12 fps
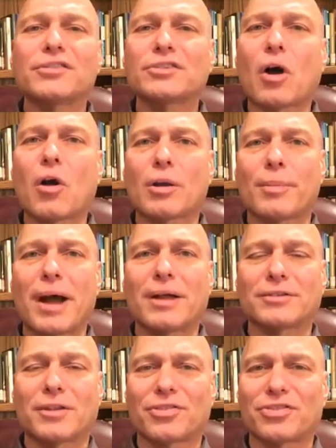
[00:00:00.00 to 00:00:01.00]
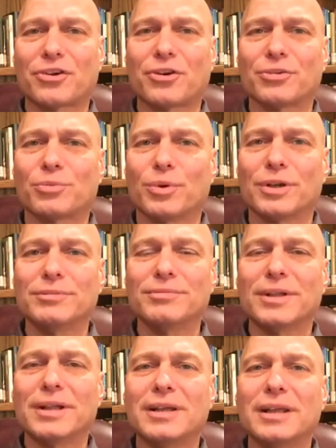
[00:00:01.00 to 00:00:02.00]
let's talk about the third one,
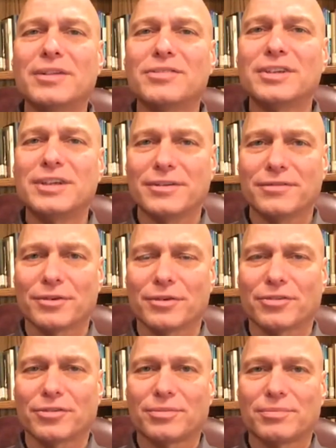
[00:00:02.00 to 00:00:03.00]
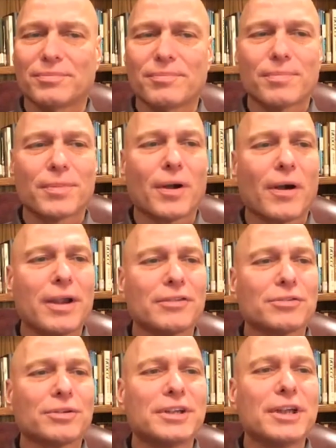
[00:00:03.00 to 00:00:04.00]
is givers. All
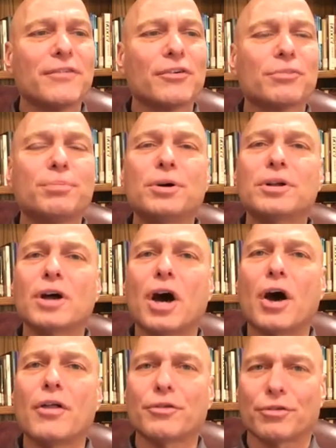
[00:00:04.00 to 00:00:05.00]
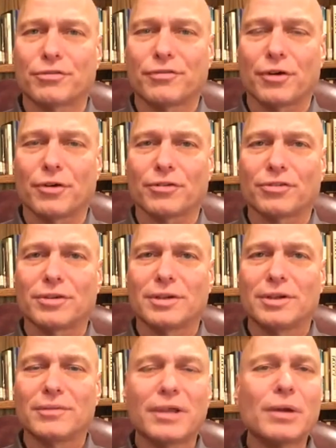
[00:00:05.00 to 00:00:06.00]
right, so givers put others first.
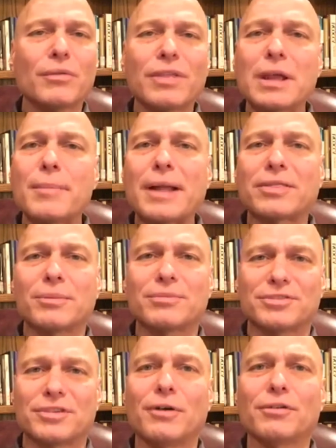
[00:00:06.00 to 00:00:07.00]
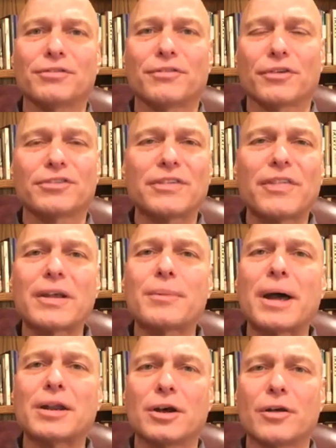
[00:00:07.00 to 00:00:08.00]
They don't think about themselves first. They think
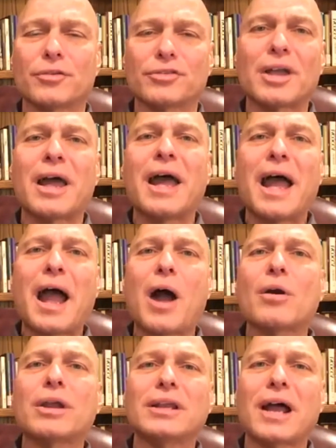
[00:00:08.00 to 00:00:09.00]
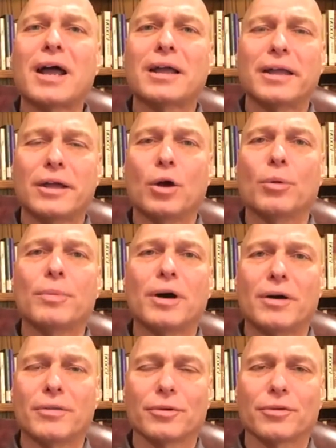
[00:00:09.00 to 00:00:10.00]
about others. How can I help
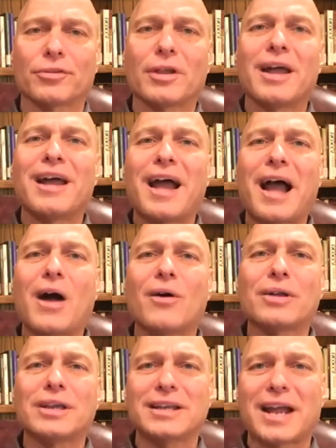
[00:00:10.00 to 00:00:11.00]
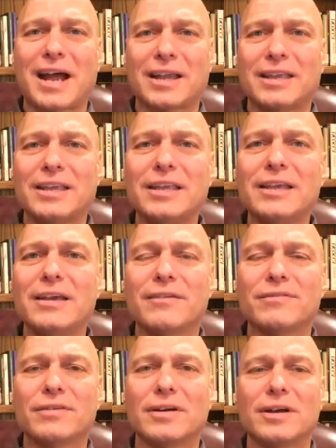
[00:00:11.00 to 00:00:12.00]
others? How can I
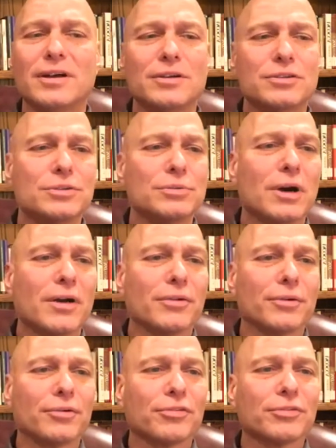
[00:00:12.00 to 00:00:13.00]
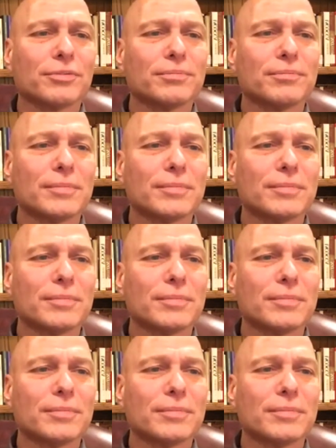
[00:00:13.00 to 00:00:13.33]
give to others?